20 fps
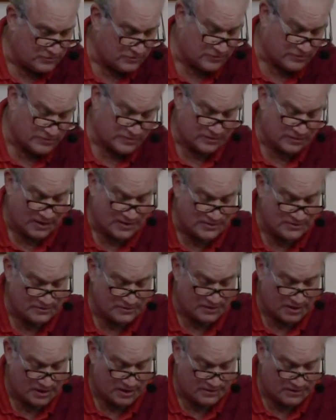also it's late at
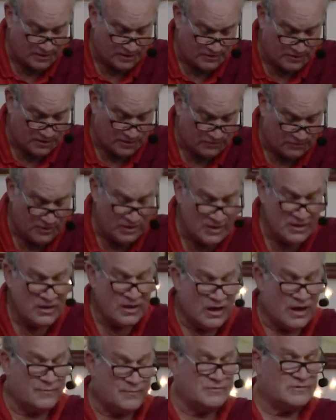night, I know,
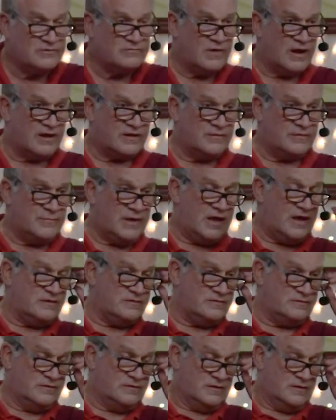I'm going to
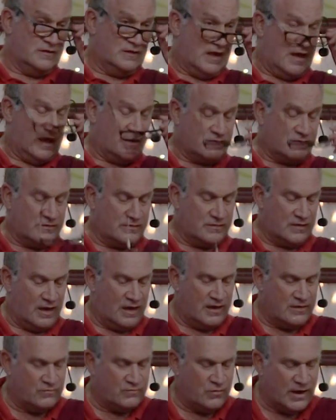recommend as
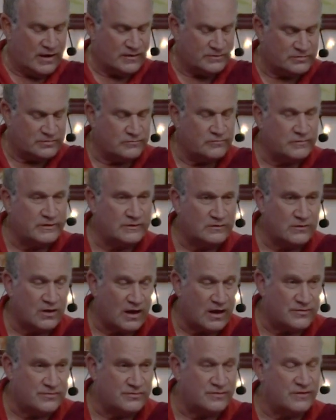a way to
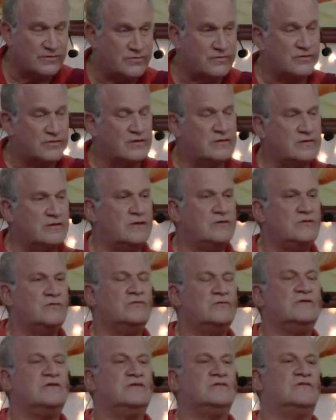realize this
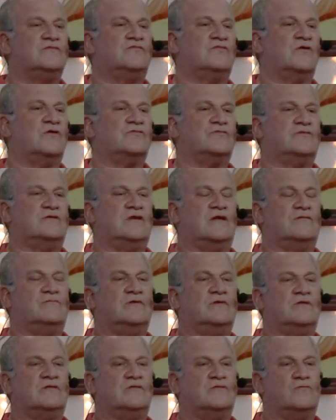unity and diversity and
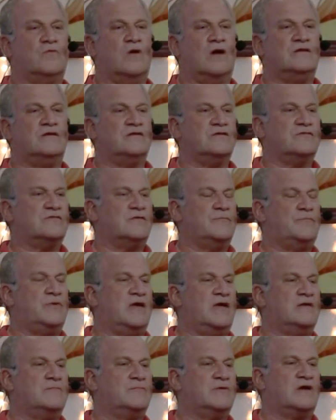really the oneness, to
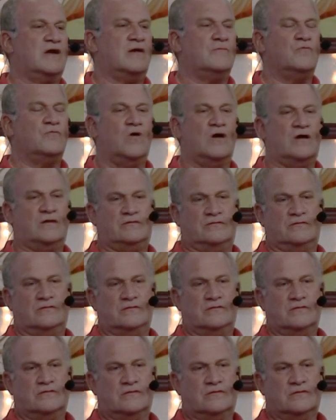become one.
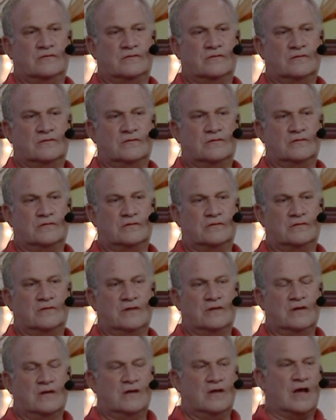
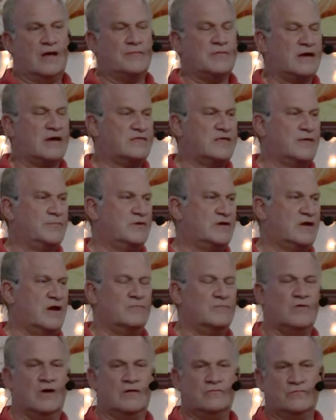I'm not going to say
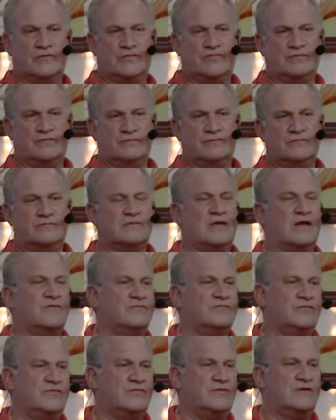become one with
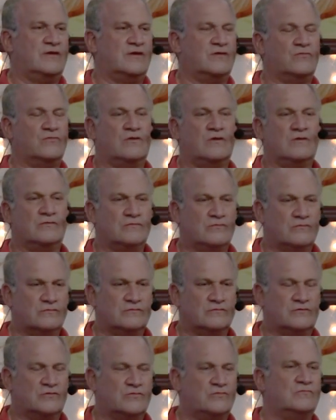everything or
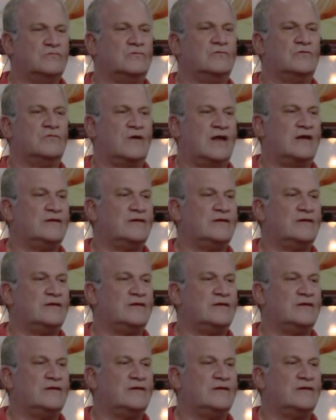the guru or